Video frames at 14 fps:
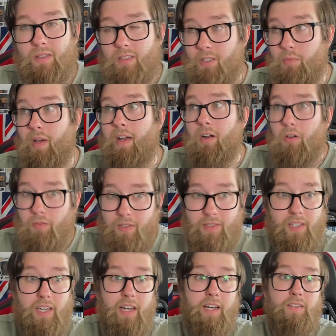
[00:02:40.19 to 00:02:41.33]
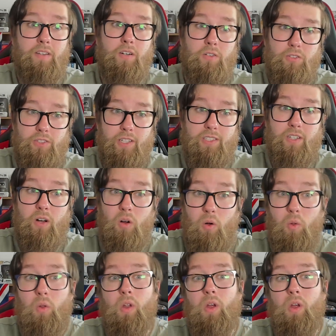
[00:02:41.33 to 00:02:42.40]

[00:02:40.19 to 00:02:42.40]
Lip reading: Despite obviously the country as a whole